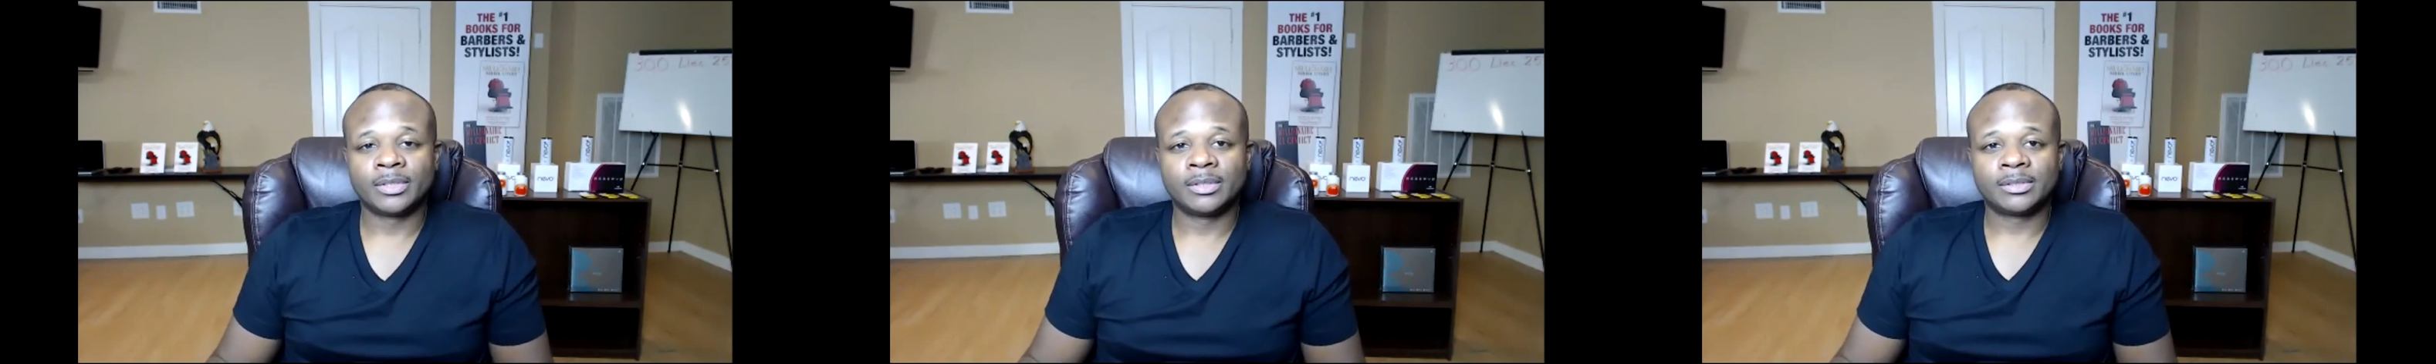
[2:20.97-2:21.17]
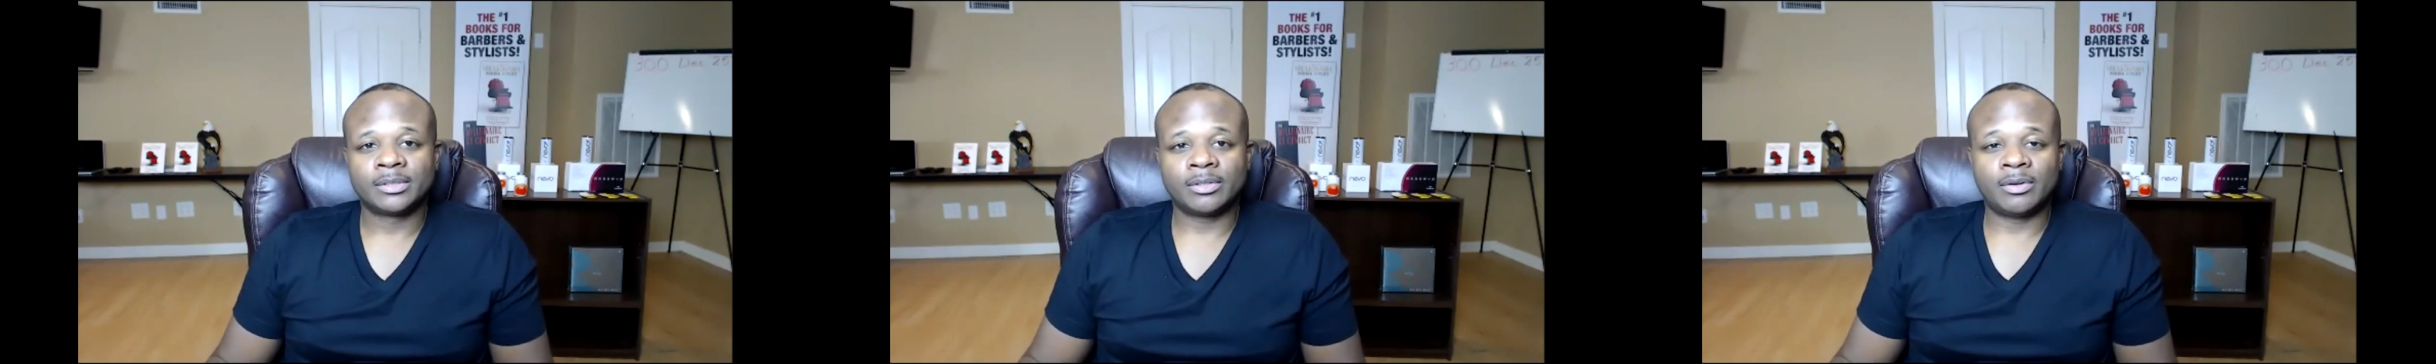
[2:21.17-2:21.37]

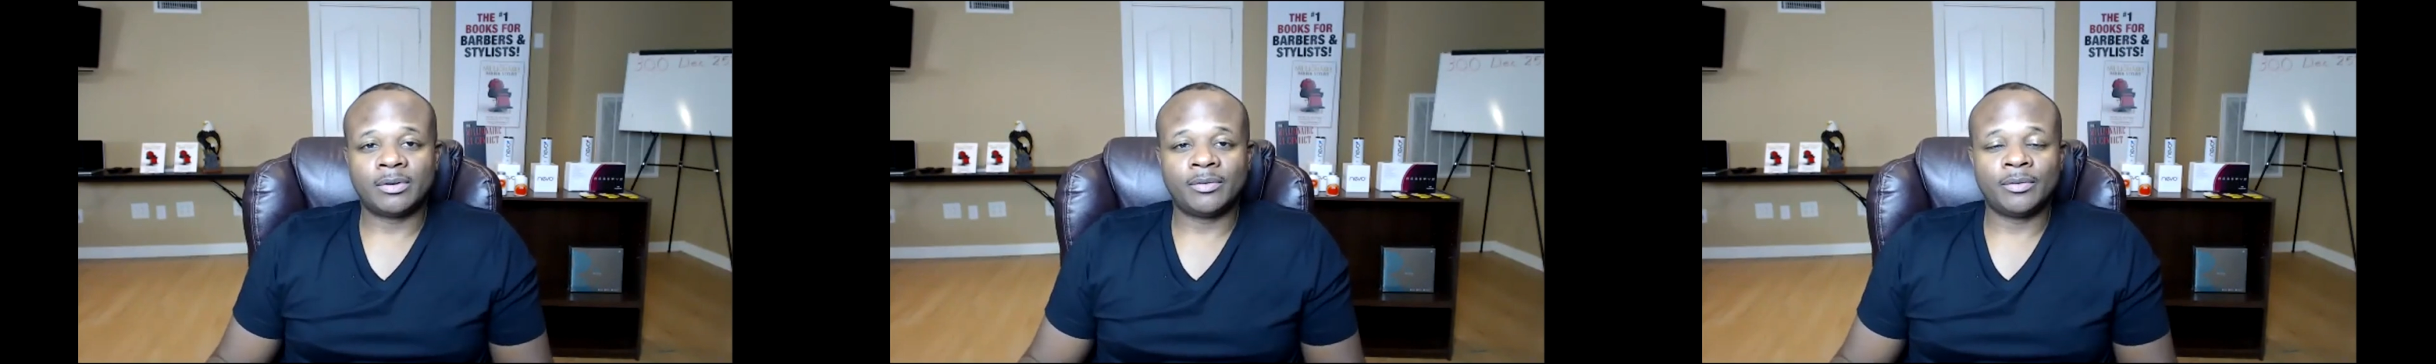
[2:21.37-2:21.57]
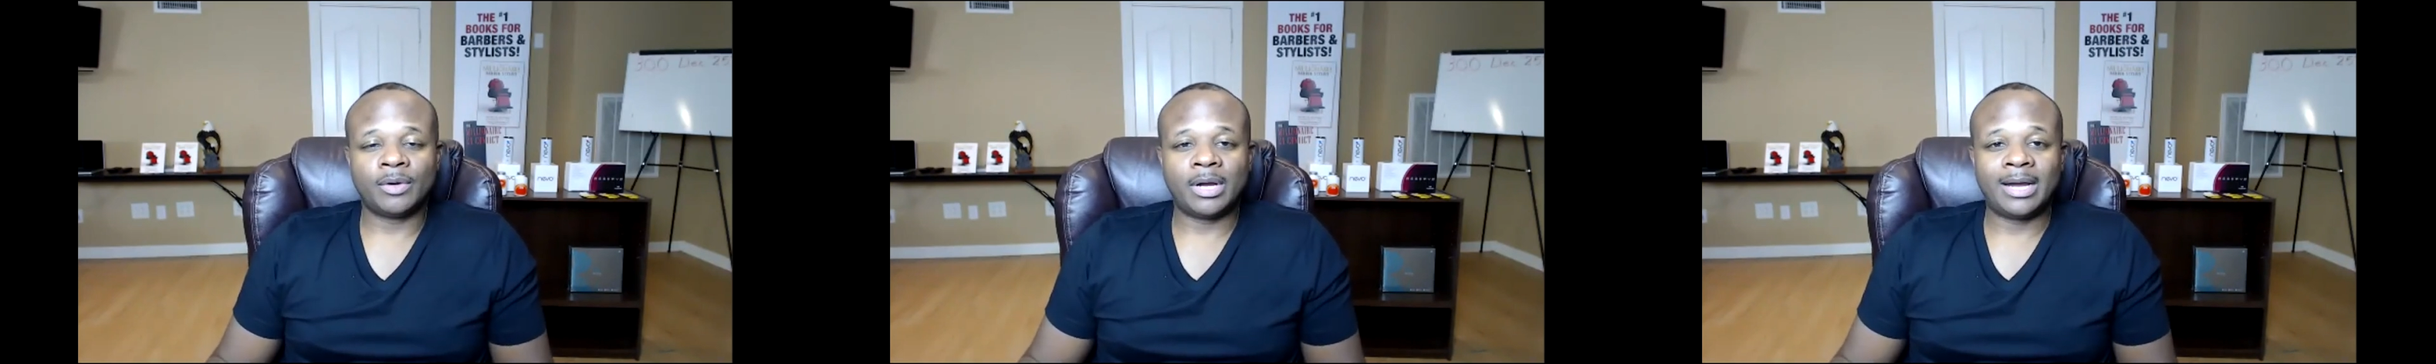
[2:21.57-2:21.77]

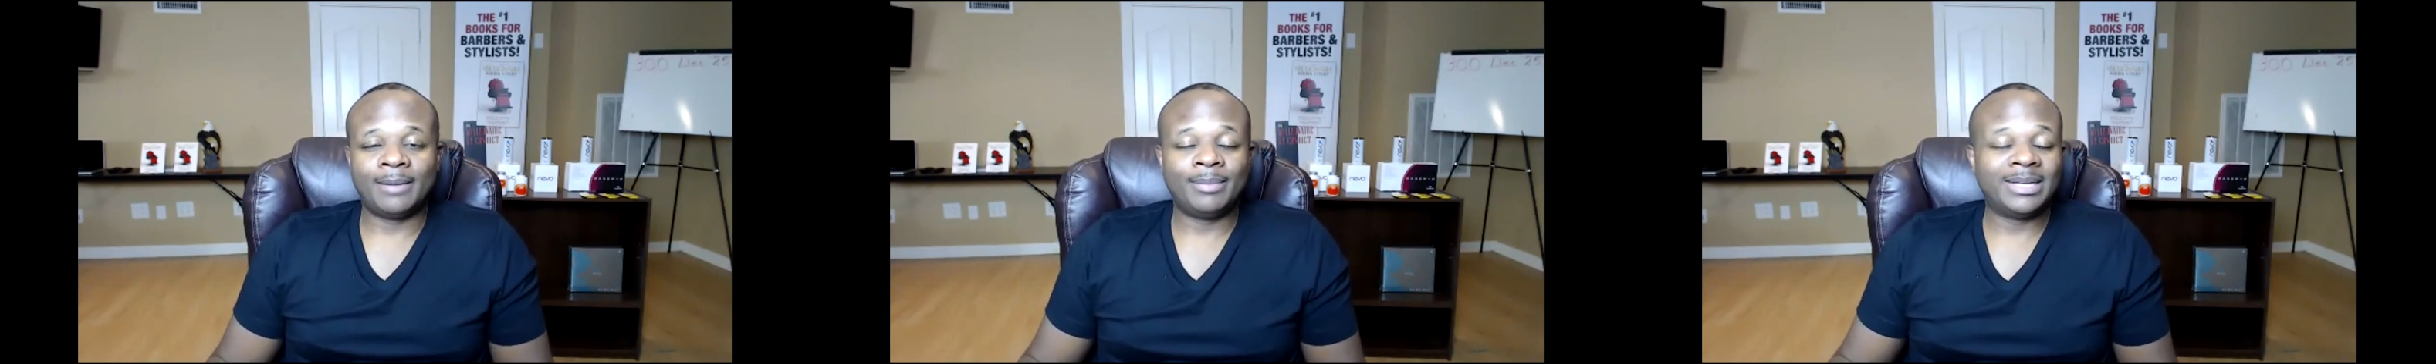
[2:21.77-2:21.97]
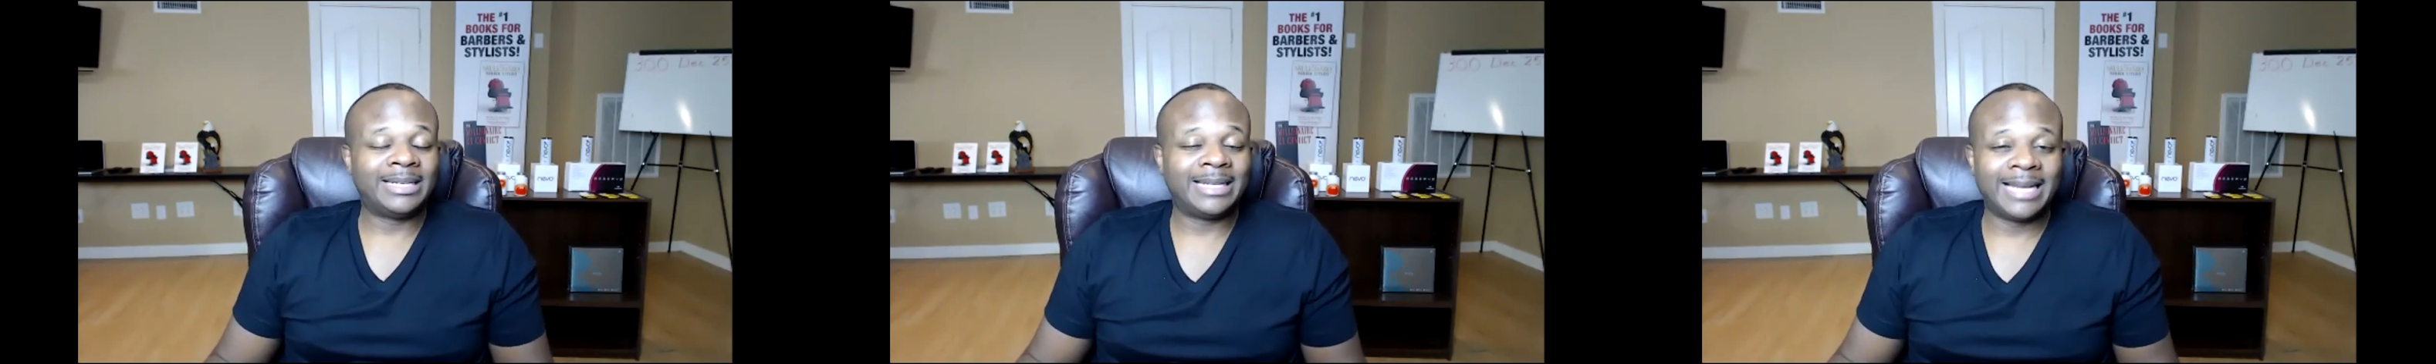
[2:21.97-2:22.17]
So I've
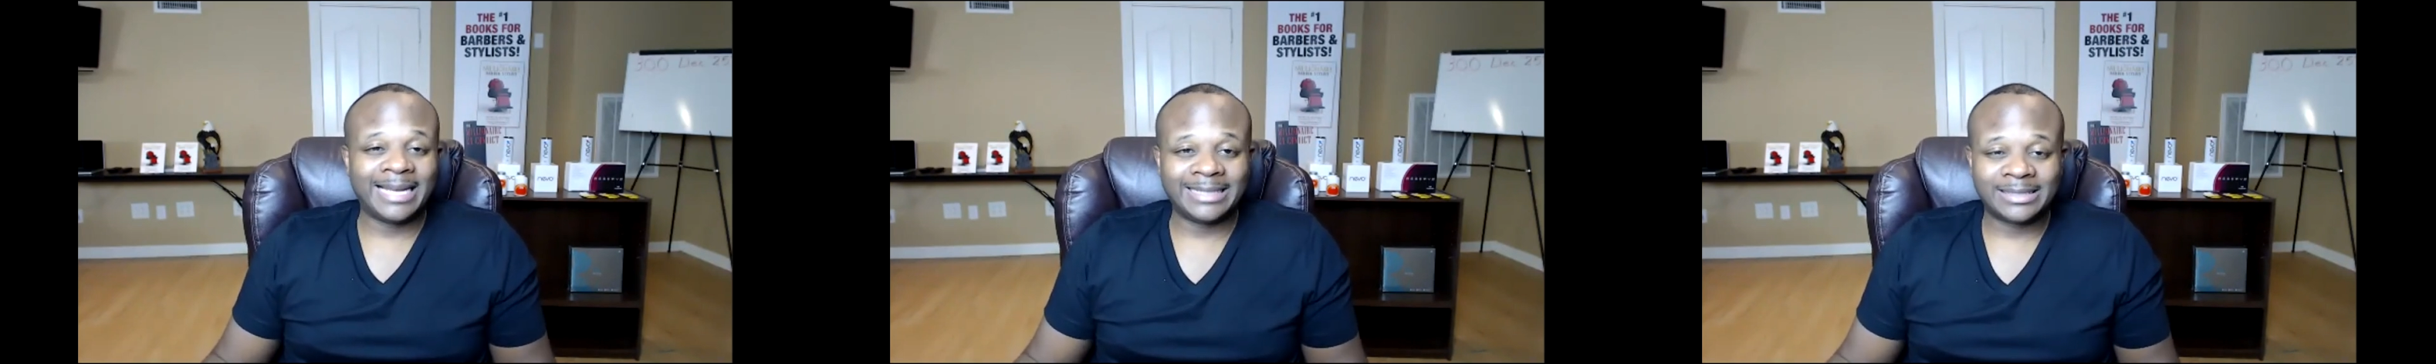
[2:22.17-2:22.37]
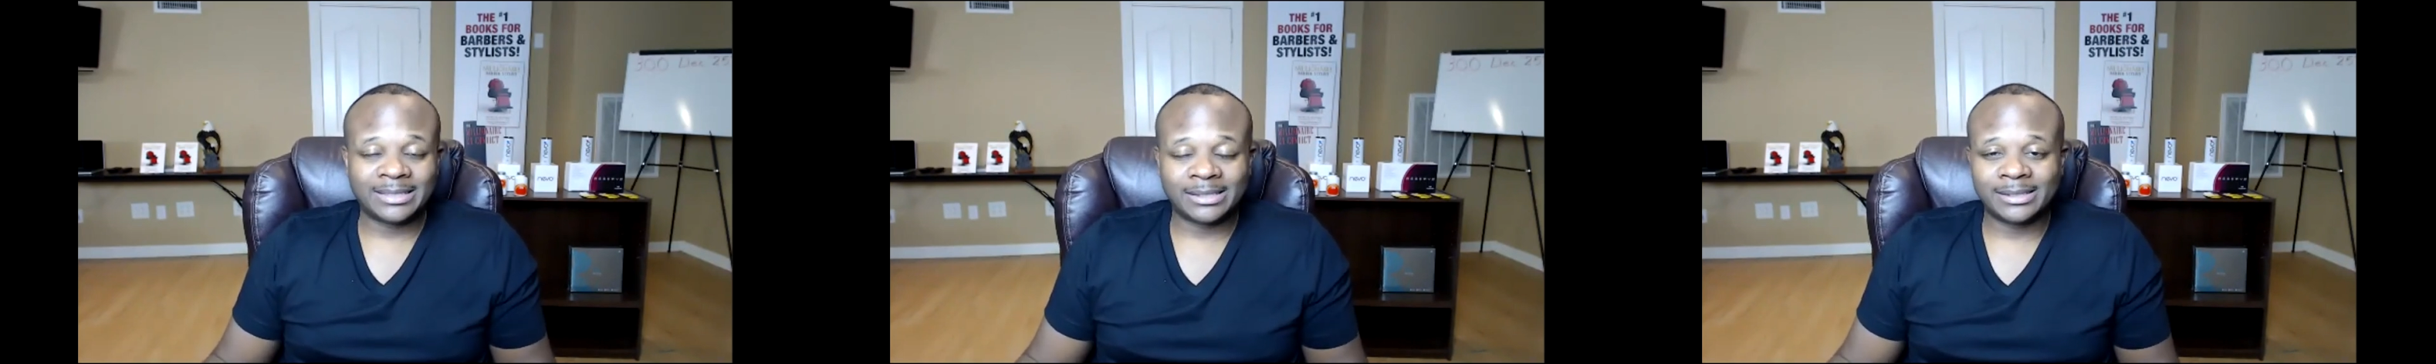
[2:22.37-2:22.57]
been
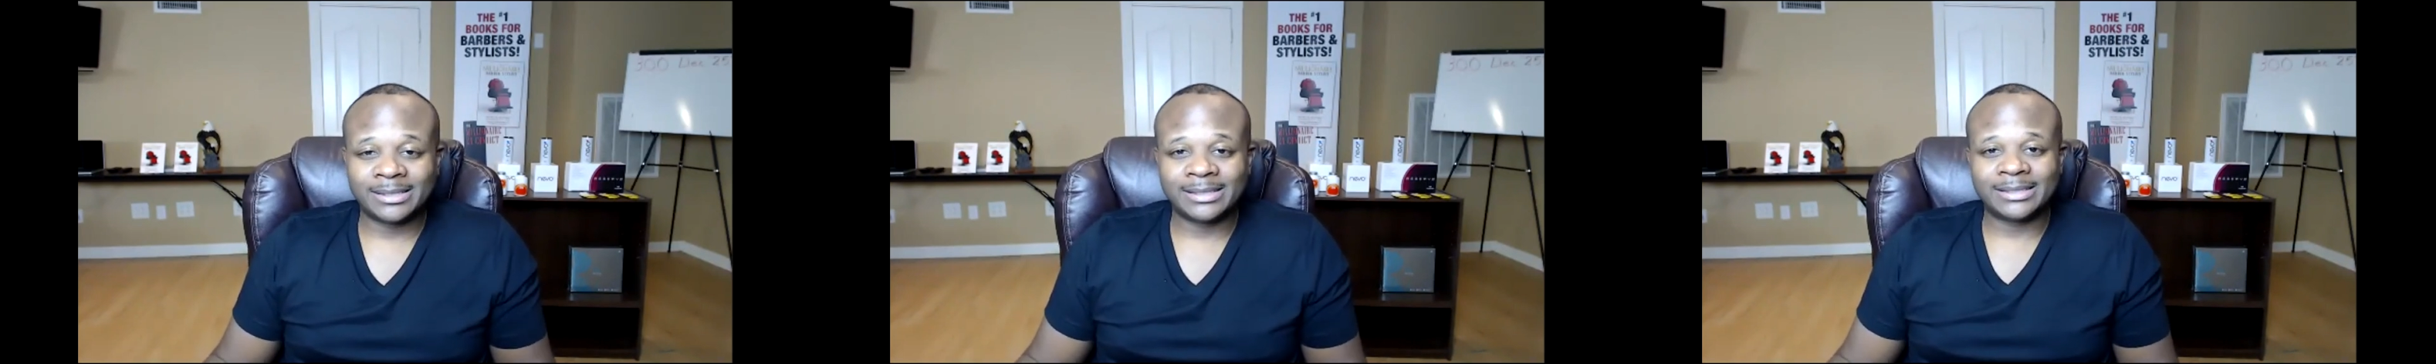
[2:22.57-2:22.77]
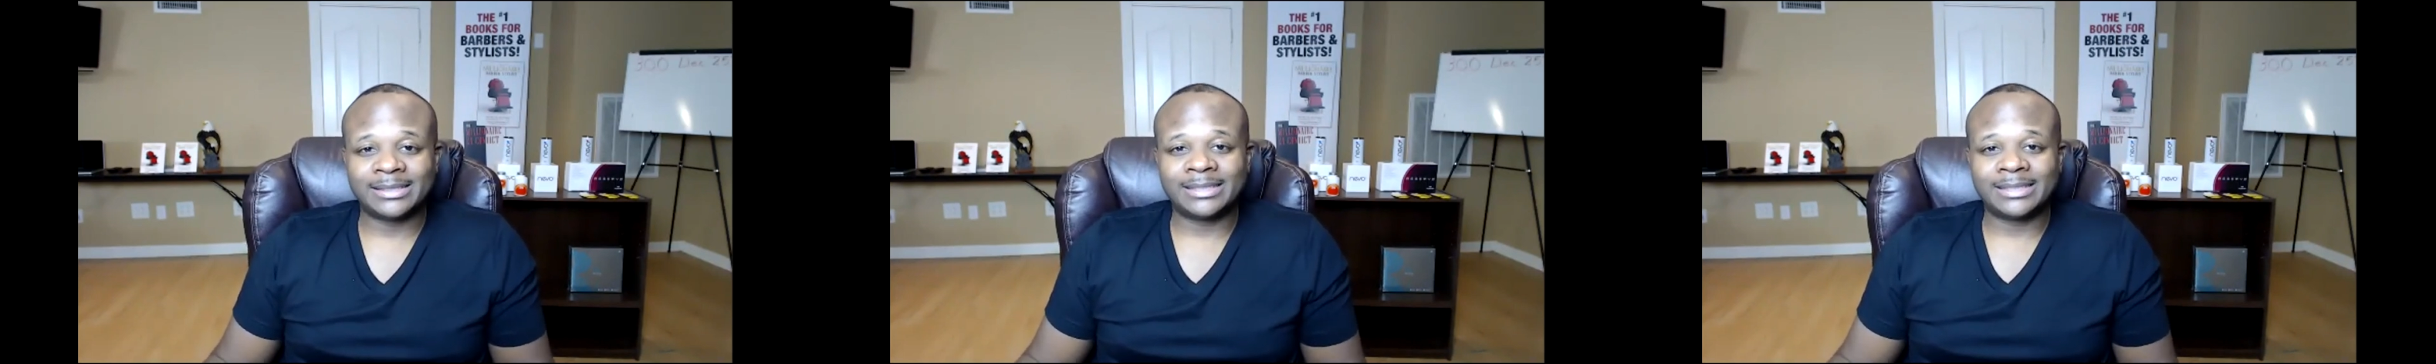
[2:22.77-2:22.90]
licensed since